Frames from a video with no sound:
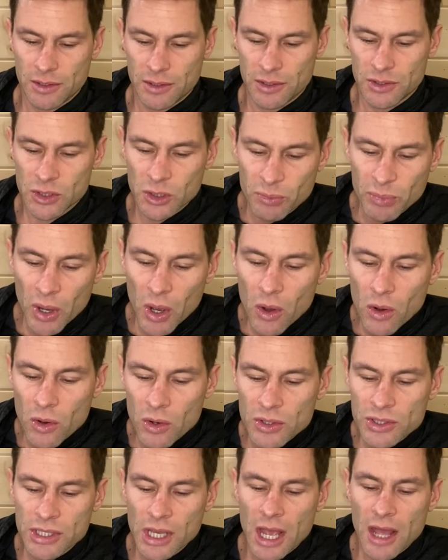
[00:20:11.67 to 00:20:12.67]

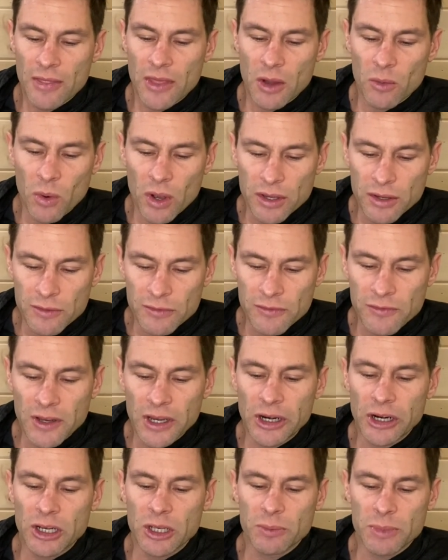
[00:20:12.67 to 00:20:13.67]
Suppose that what you
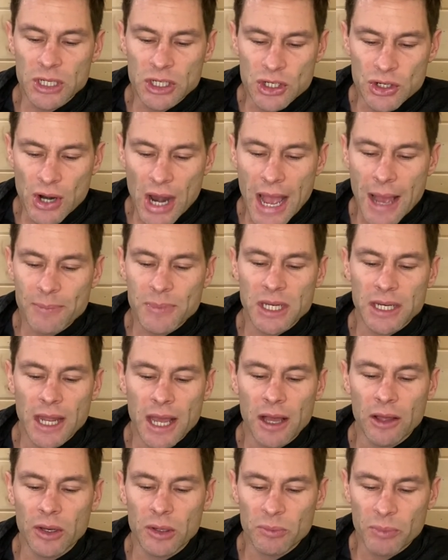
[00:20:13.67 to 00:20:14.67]
fear could be trapped and
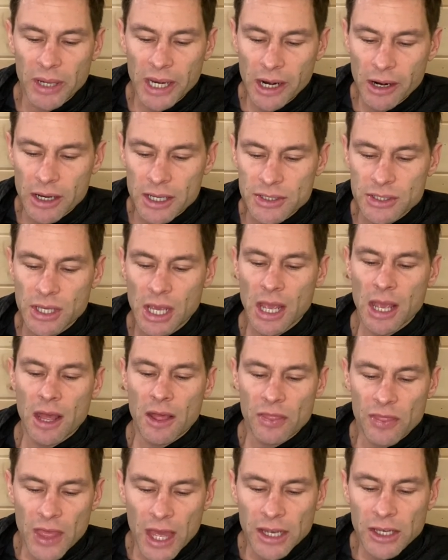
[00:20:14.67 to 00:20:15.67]
held in Paris.
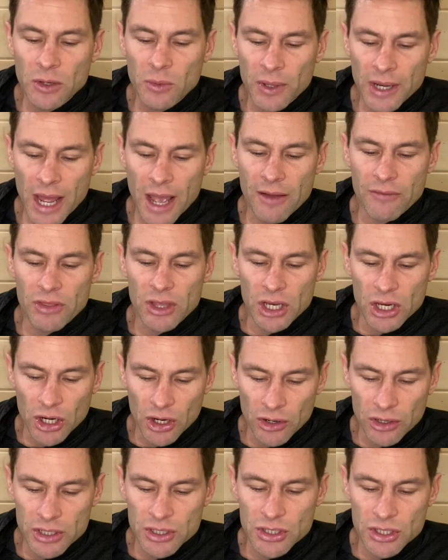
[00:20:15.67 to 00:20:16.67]
Then you would have the
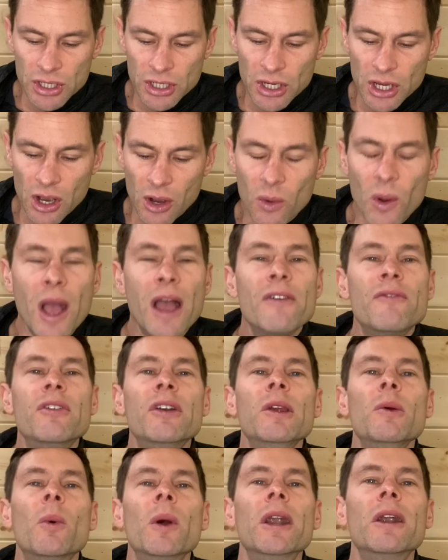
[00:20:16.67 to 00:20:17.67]
courage to go
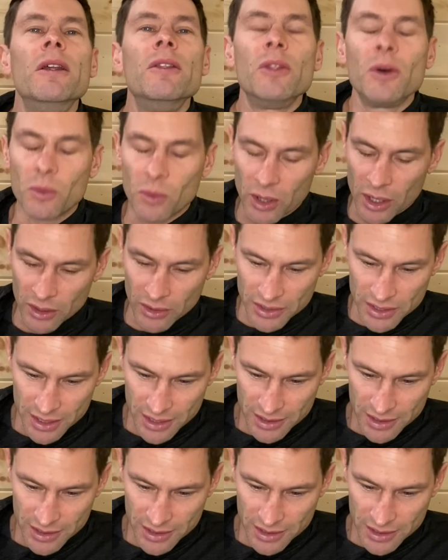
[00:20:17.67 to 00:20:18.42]
everywhere in the world.